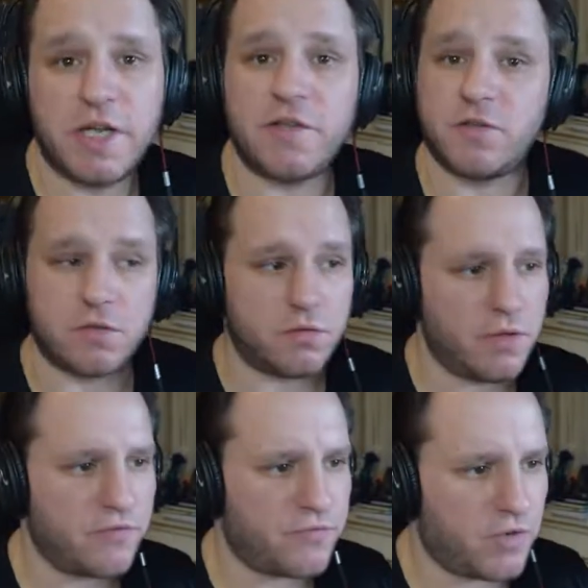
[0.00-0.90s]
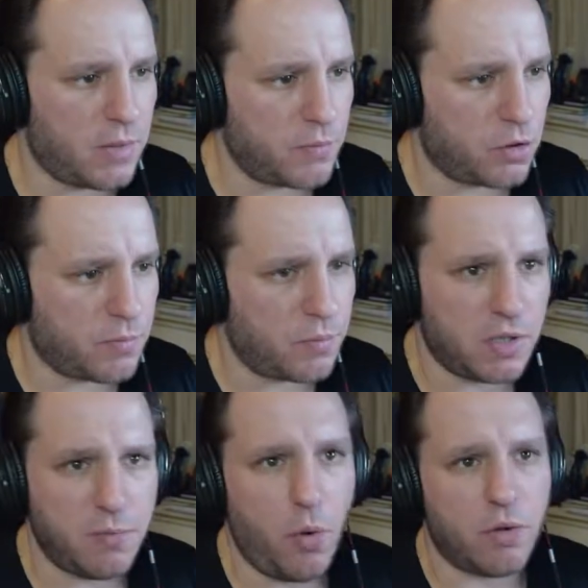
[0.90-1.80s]
later if I'm gonna
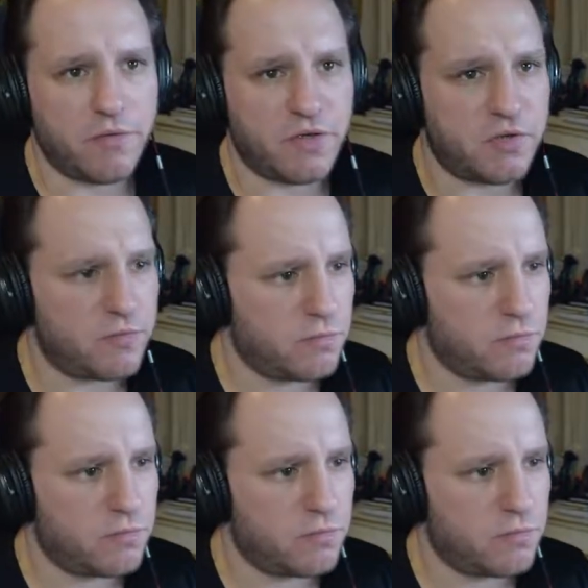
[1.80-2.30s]
play more of it.